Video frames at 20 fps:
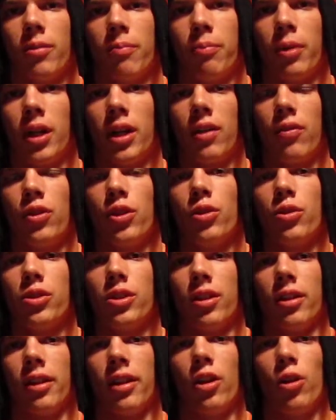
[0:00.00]
But if you use it
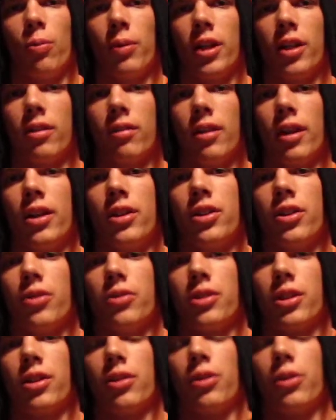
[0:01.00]
a little bit in your light
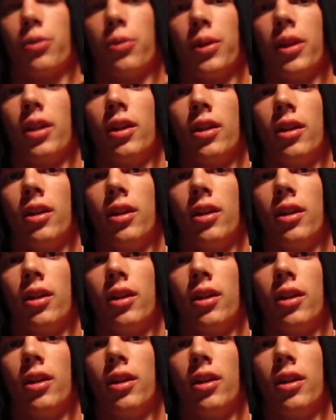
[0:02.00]
shows, it can look really